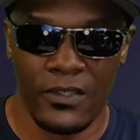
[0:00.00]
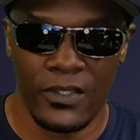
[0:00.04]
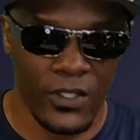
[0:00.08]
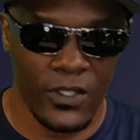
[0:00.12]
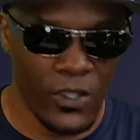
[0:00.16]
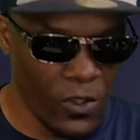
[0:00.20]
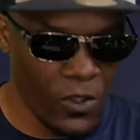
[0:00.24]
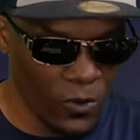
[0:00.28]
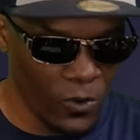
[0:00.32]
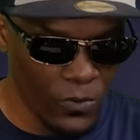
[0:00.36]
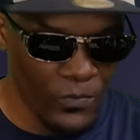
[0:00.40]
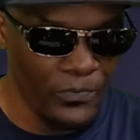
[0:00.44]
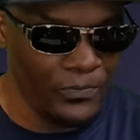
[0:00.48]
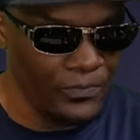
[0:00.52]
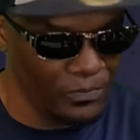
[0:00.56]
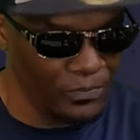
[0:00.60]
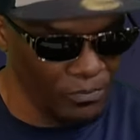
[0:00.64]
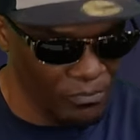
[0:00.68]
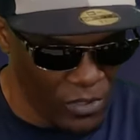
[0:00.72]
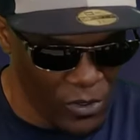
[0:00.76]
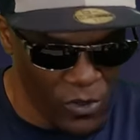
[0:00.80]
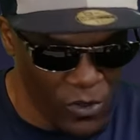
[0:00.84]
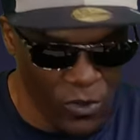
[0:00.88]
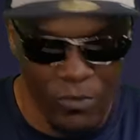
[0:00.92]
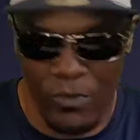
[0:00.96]
So,
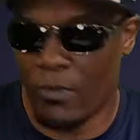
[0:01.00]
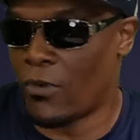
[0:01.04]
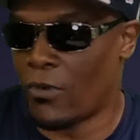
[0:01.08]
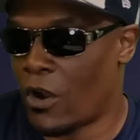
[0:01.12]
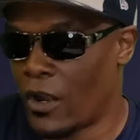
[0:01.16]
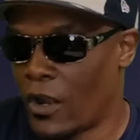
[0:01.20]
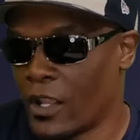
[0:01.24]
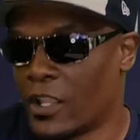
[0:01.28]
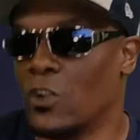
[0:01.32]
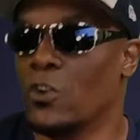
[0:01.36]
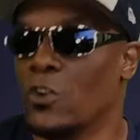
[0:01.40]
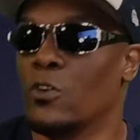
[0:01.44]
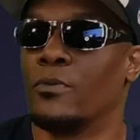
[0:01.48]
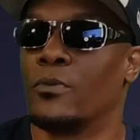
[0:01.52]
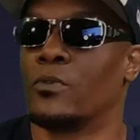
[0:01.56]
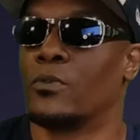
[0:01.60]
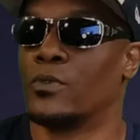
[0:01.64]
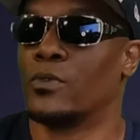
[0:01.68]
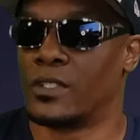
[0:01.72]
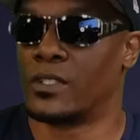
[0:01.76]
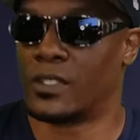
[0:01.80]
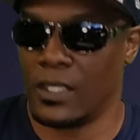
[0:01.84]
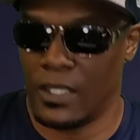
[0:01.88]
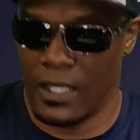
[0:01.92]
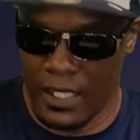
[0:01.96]
boom, Amari Cooper
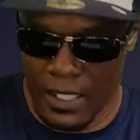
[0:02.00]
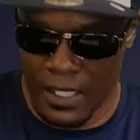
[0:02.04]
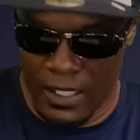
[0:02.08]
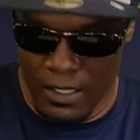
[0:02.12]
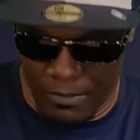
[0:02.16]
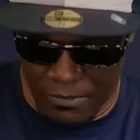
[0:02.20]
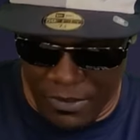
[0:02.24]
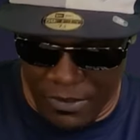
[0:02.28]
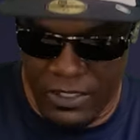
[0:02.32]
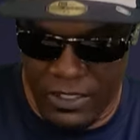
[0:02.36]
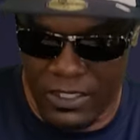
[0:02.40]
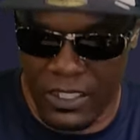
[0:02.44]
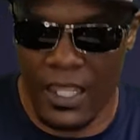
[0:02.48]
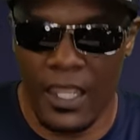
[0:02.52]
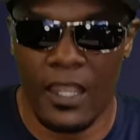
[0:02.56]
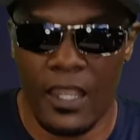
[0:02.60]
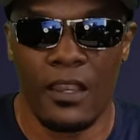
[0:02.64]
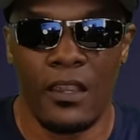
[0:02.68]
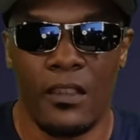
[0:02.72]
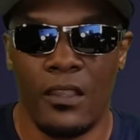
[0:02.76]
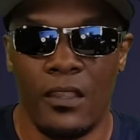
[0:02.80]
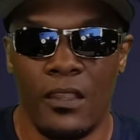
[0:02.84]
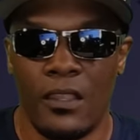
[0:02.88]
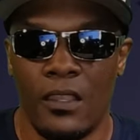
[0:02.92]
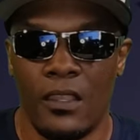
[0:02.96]
was put
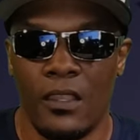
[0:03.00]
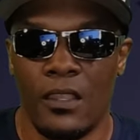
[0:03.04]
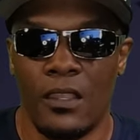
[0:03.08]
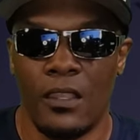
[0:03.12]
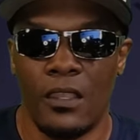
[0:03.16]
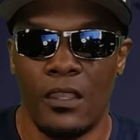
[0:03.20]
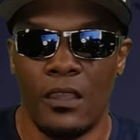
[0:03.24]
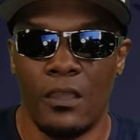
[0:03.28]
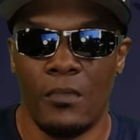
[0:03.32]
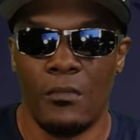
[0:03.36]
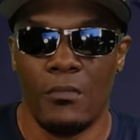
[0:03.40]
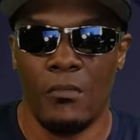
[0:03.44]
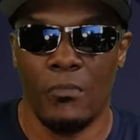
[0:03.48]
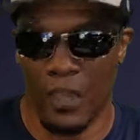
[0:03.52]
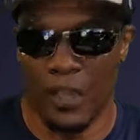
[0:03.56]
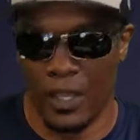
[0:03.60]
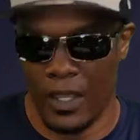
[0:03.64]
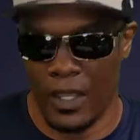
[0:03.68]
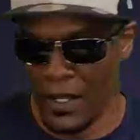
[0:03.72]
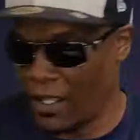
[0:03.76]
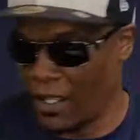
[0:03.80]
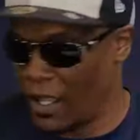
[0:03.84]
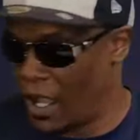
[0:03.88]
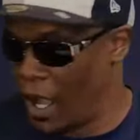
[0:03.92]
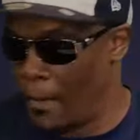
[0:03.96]
there.
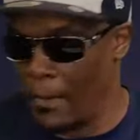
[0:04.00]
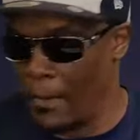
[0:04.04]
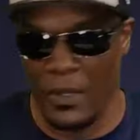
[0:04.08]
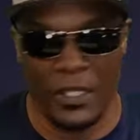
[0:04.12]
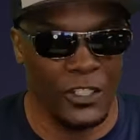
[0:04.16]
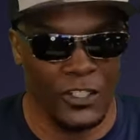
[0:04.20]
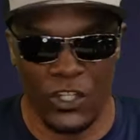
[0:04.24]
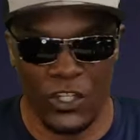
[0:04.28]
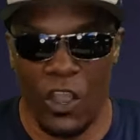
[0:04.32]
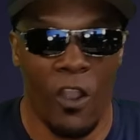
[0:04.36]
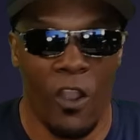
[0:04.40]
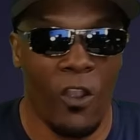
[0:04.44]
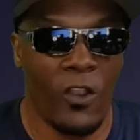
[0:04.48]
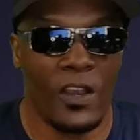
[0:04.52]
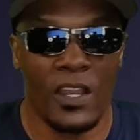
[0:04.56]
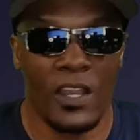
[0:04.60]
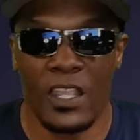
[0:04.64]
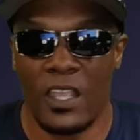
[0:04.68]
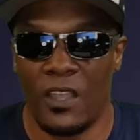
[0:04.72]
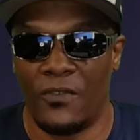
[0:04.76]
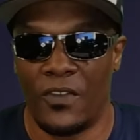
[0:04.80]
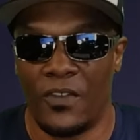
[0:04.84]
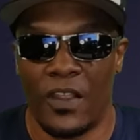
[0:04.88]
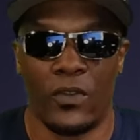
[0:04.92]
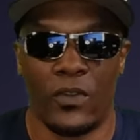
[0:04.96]
But a
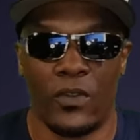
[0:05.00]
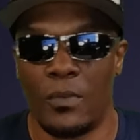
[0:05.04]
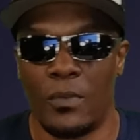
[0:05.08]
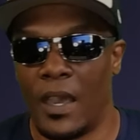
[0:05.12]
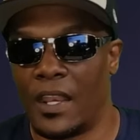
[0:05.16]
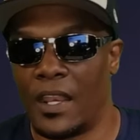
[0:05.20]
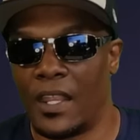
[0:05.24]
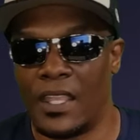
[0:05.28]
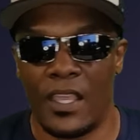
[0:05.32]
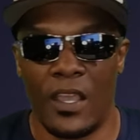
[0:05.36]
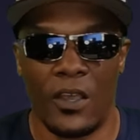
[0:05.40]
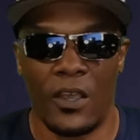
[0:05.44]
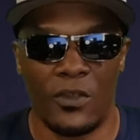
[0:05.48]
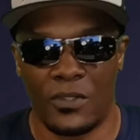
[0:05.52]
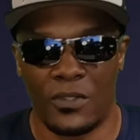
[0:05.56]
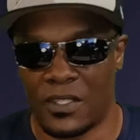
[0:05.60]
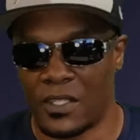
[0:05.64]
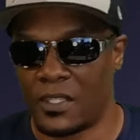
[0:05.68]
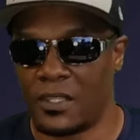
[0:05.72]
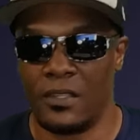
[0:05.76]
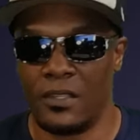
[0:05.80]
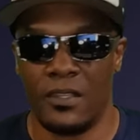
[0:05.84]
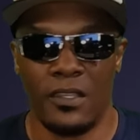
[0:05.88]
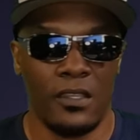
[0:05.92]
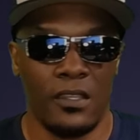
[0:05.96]
majority of everybody
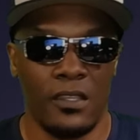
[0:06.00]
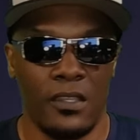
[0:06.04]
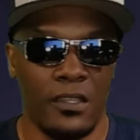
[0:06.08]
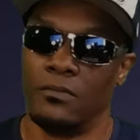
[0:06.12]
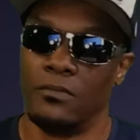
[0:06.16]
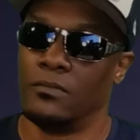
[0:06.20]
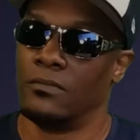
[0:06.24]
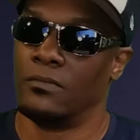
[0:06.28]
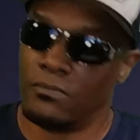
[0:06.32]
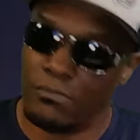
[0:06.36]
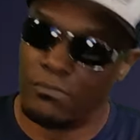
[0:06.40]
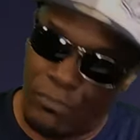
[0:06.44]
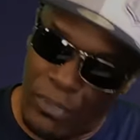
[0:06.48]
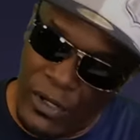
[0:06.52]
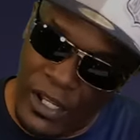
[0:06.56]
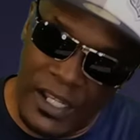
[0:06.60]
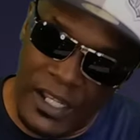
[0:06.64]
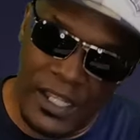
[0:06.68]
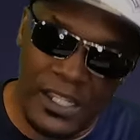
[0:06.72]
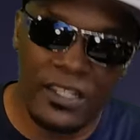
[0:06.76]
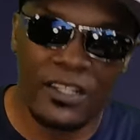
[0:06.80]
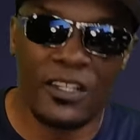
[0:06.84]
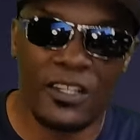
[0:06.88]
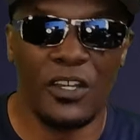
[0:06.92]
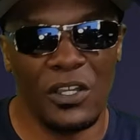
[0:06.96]
else,
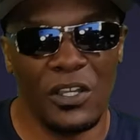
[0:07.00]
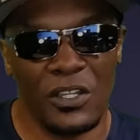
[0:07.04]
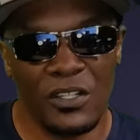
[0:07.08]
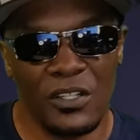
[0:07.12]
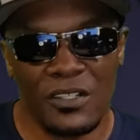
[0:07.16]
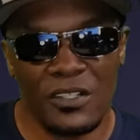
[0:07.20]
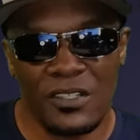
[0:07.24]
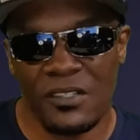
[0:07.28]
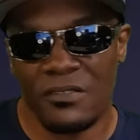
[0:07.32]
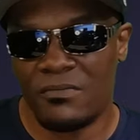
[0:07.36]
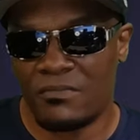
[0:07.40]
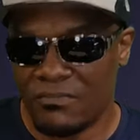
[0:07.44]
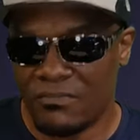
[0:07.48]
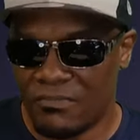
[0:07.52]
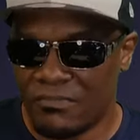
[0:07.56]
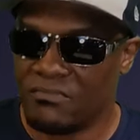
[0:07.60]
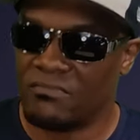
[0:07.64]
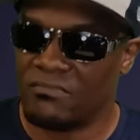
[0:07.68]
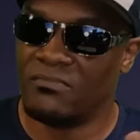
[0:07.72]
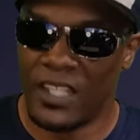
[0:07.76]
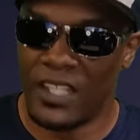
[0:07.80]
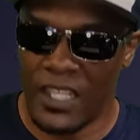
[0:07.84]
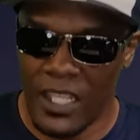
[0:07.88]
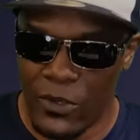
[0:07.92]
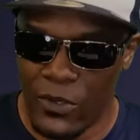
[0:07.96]
Brandin Cooks,
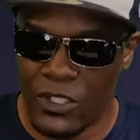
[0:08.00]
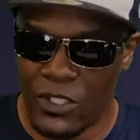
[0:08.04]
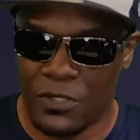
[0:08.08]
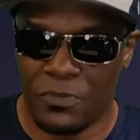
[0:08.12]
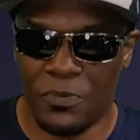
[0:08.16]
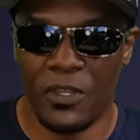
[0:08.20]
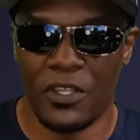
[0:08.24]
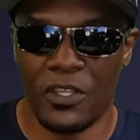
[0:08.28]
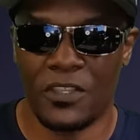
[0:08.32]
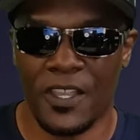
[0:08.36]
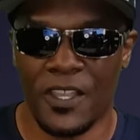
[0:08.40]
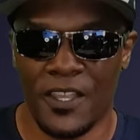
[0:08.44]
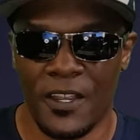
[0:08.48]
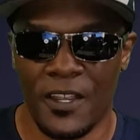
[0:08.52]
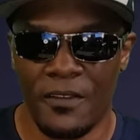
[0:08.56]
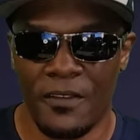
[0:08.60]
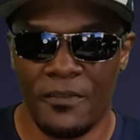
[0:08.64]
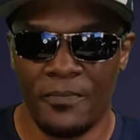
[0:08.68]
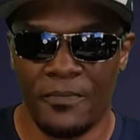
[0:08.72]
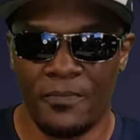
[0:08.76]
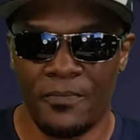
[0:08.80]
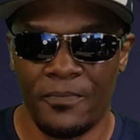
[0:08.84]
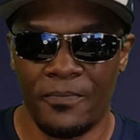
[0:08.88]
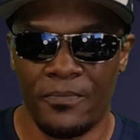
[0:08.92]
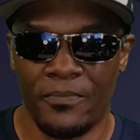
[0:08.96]
he was put there.
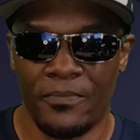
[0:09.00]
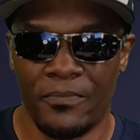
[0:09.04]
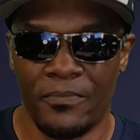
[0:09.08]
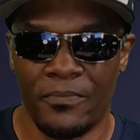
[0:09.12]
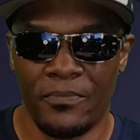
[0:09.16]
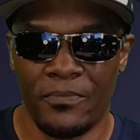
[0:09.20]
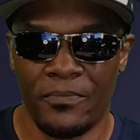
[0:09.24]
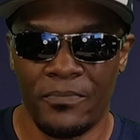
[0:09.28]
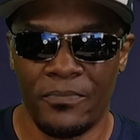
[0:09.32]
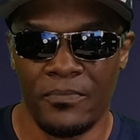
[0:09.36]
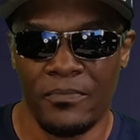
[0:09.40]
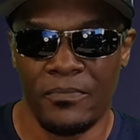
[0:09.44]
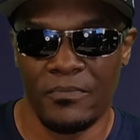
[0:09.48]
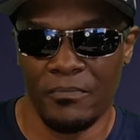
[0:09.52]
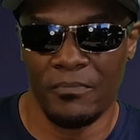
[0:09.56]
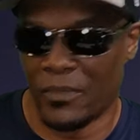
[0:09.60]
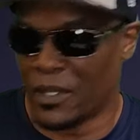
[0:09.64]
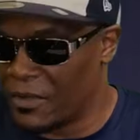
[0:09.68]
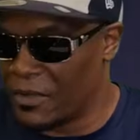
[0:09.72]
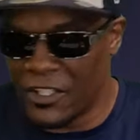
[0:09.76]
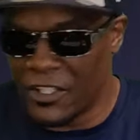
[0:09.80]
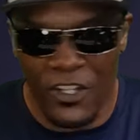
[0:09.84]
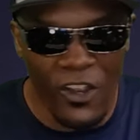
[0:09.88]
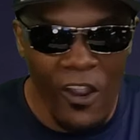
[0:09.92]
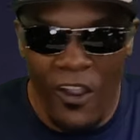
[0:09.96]
But
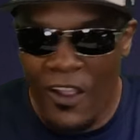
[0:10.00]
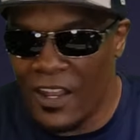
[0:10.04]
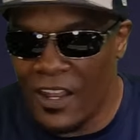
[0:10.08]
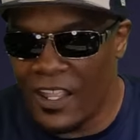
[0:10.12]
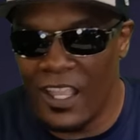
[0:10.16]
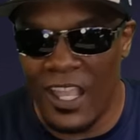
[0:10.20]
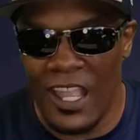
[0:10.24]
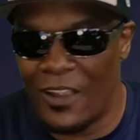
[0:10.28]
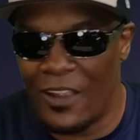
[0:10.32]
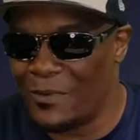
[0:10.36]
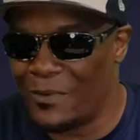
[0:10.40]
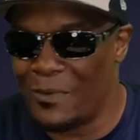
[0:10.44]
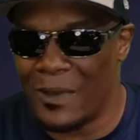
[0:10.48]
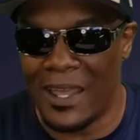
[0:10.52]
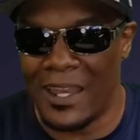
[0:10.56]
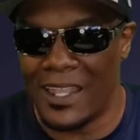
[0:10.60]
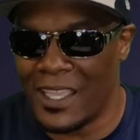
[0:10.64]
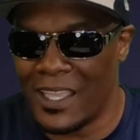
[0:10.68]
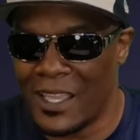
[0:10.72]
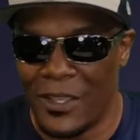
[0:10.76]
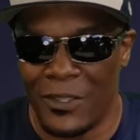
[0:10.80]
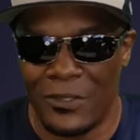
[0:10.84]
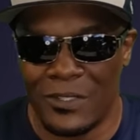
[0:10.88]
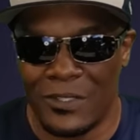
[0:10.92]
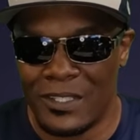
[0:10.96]
a majority of
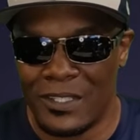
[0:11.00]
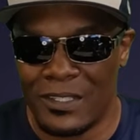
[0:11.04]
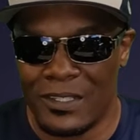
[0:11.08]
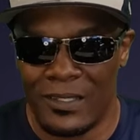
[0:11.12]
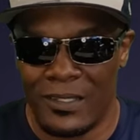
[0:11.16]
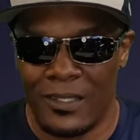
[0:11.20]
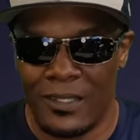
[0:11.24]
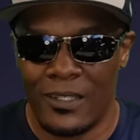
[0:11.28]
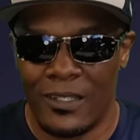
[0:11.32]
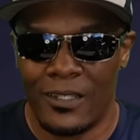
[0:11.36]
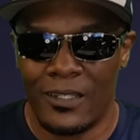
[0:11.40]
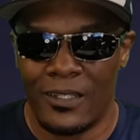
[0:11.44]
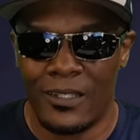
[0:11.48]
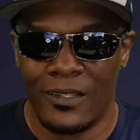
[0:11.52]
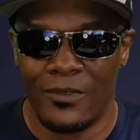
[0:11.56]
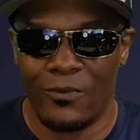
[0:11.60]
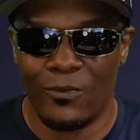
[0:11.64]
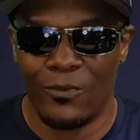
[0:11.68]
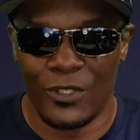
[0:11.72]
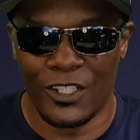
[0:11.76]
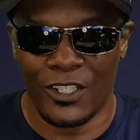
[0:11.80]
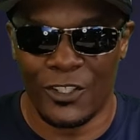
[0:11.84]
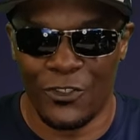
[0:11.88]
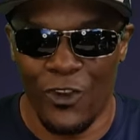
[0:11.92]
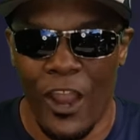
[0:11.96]
everybody else
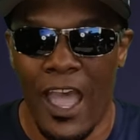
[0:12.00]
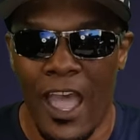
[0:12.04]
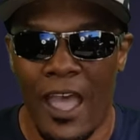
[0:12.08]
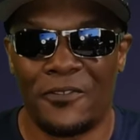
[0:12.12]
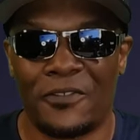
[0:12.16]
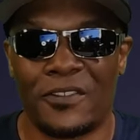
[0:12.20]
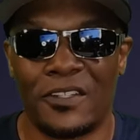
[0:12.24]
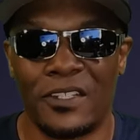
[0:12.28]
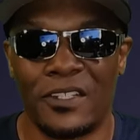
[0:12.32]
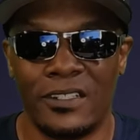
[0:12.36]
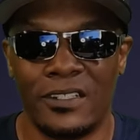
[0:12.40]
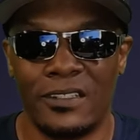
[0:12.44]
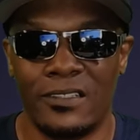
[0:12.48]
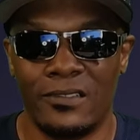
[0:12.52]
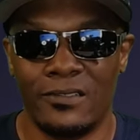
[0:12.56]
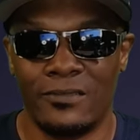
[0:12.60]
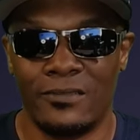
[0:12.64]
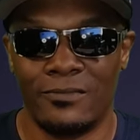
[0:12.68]
was drafted,